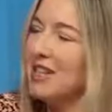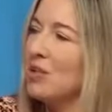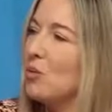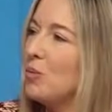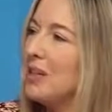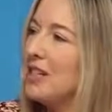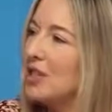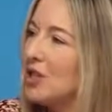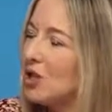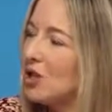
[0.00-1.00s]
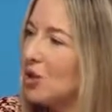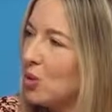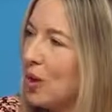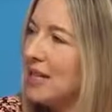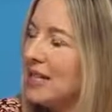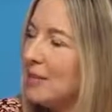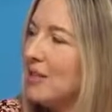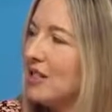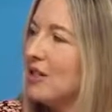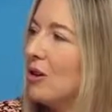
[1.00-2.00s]
that would be 20
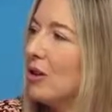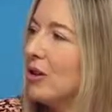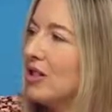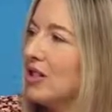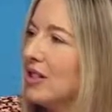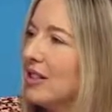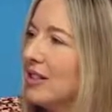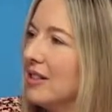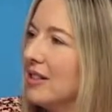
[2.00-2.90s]
metres long on each side.